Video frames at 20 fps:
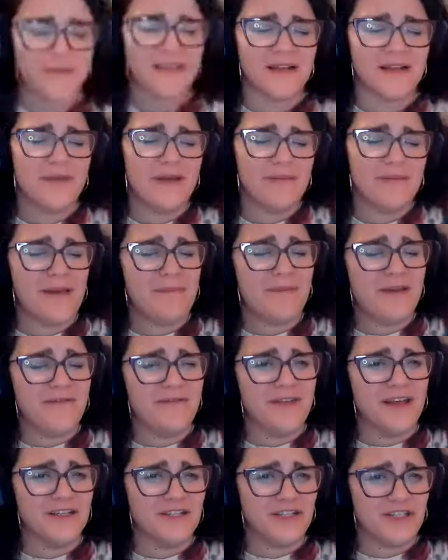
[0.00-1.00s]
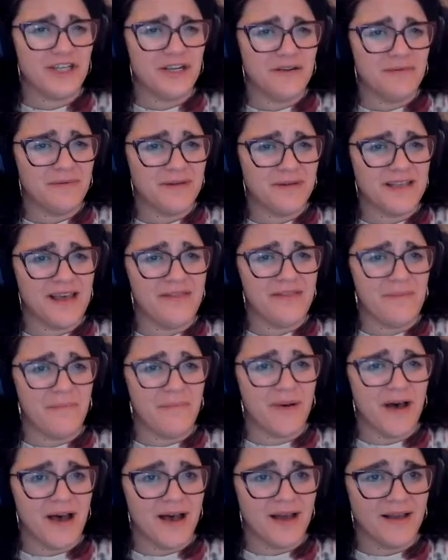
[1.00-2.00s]
going to be my beef, that she was on the
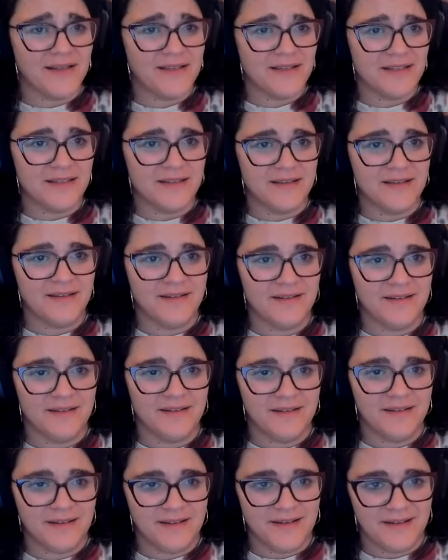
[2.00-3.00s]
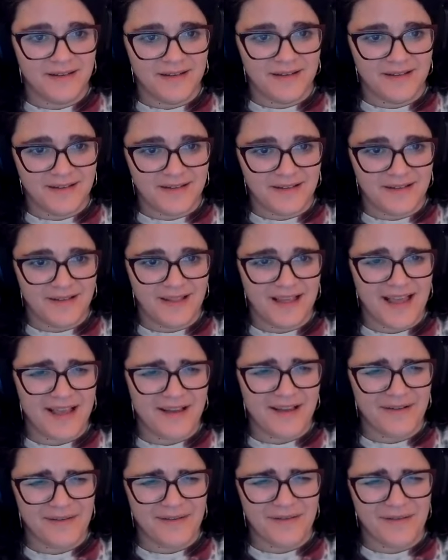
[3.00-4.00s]
bus. Like,
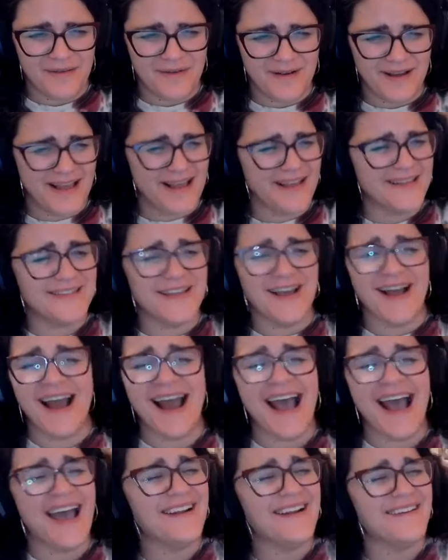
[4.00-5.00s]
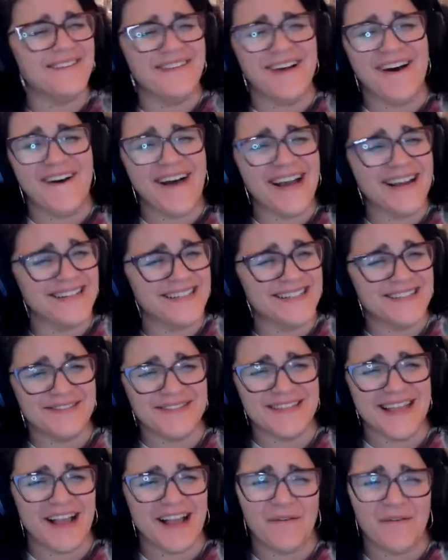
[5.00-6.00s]
I don't know. I just
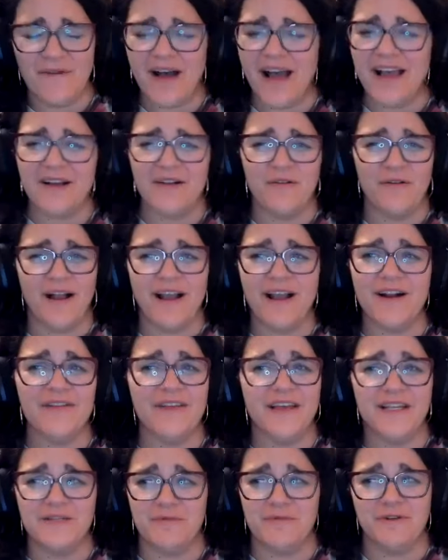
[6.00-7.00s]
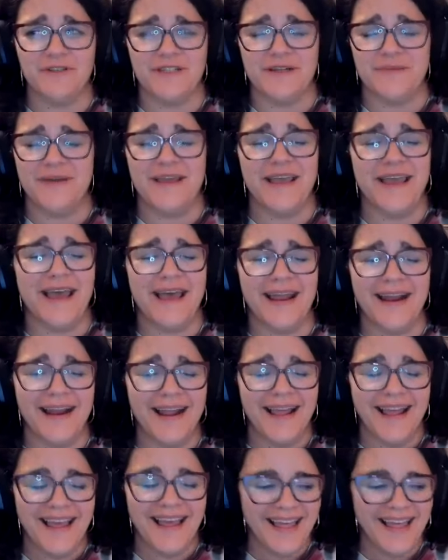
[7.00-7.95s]
was like, what grade are they supposed to be in?